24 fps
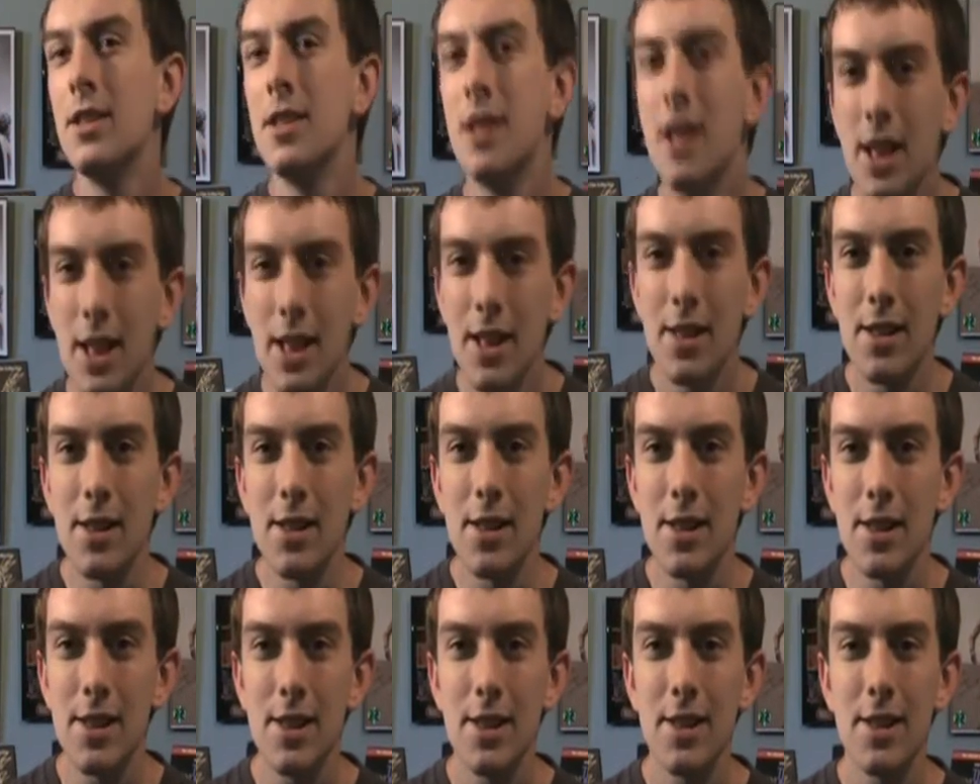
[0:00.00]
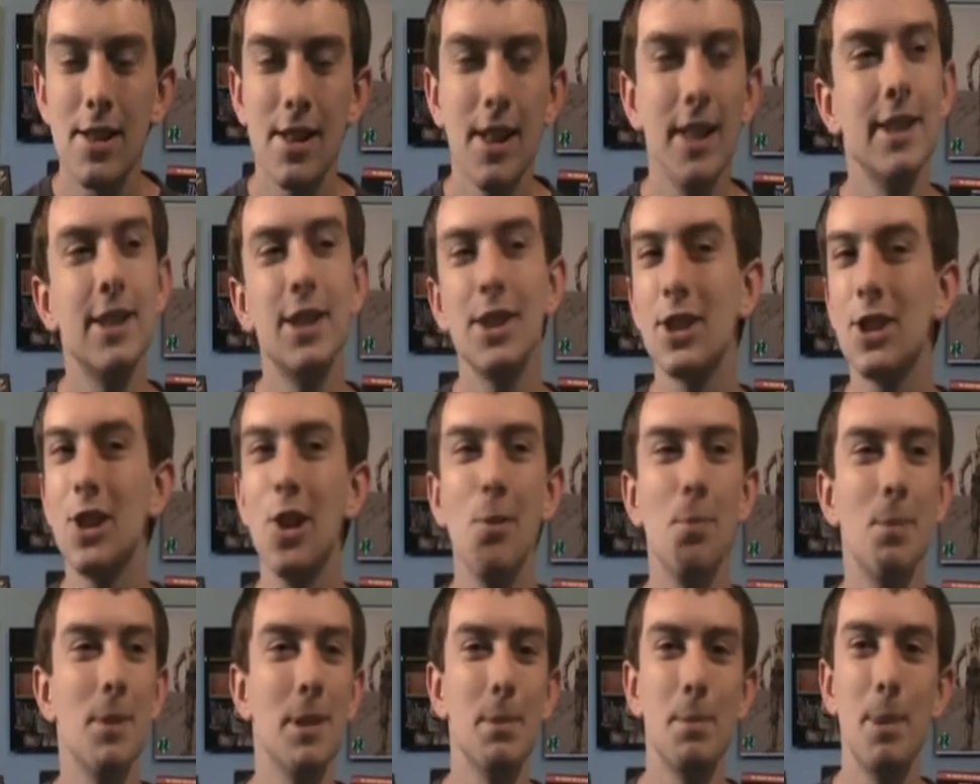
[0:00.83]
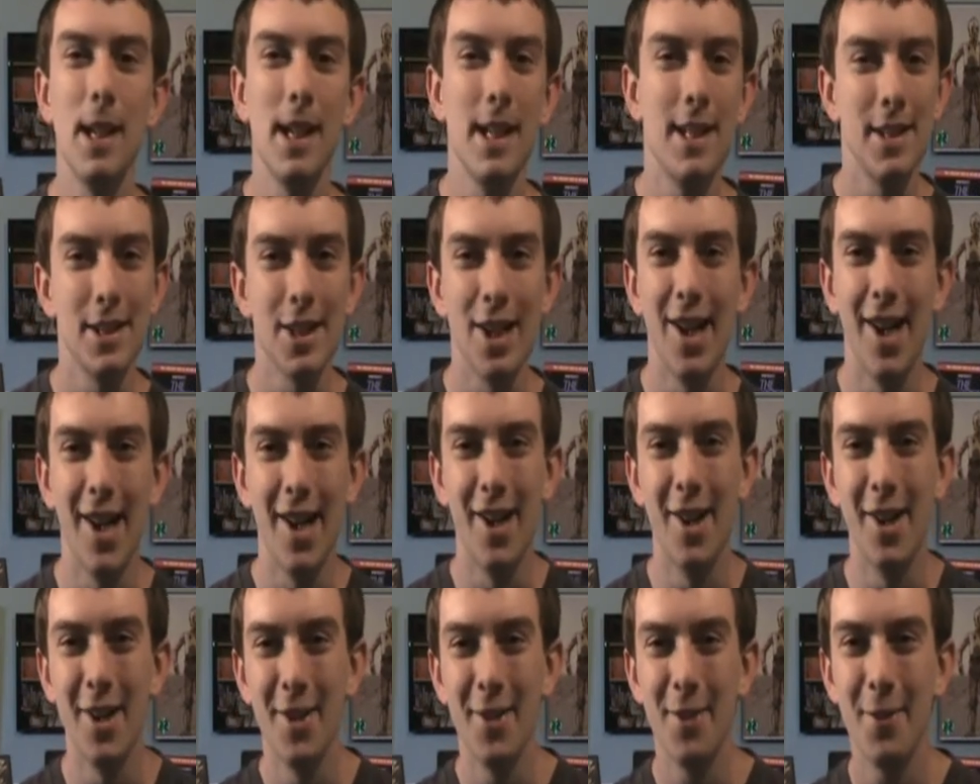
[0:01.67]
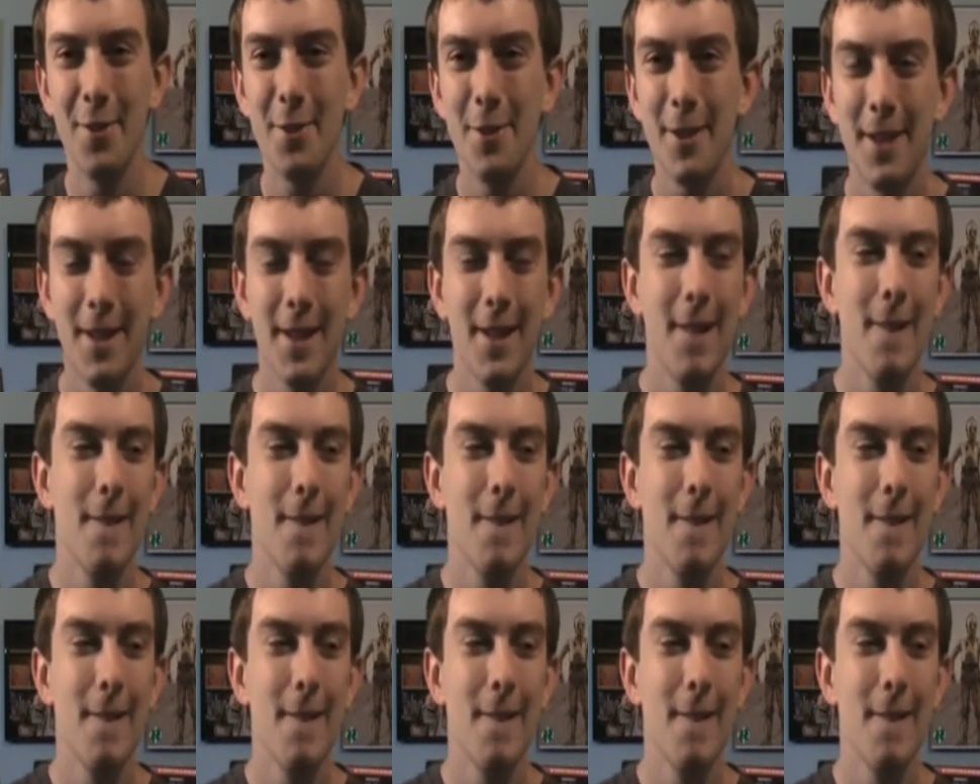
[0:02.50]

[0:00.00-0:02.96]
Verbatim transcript: I just hope this pays off.